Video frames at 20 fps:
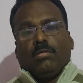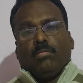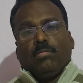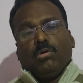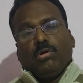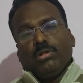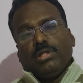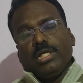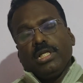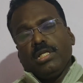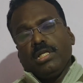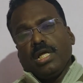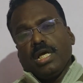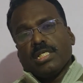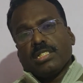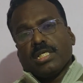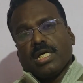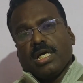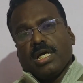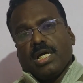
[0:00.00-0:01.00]
Both in
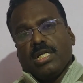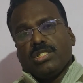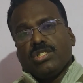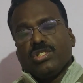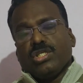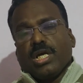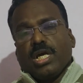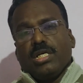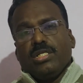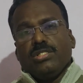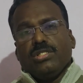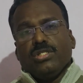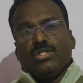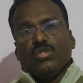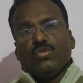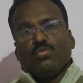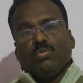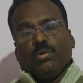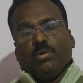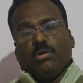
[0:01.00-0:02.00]
SI and CI
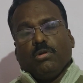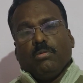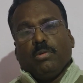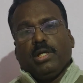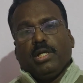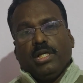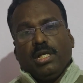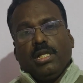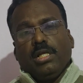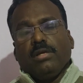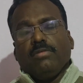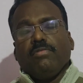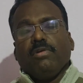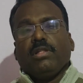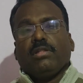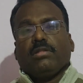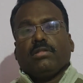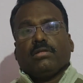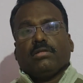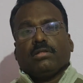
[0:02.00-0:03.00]
engines, we will be dealing
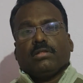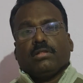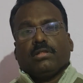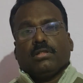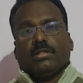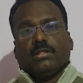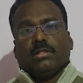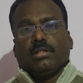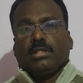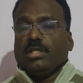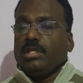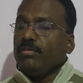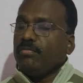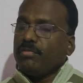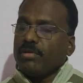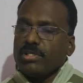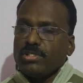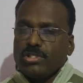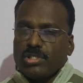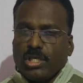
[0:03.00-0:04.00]
with the
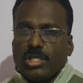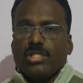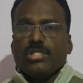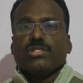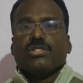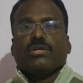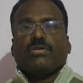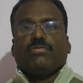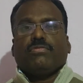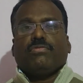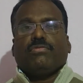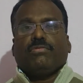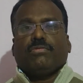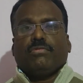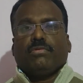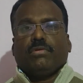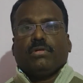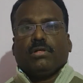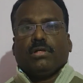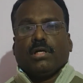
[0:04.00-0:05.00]
different stages of
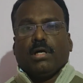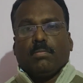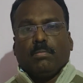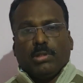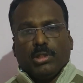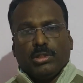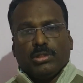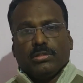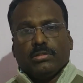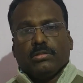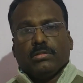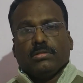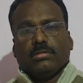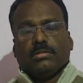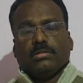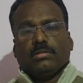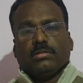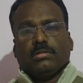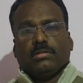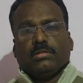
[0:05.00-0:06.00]
combustion,
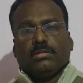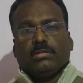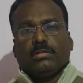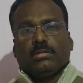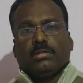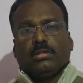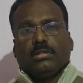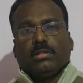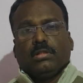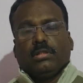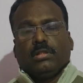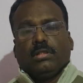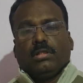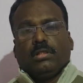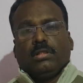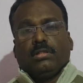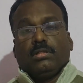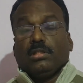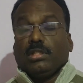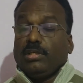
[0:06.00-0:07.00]

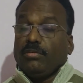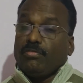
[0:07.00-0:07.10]
the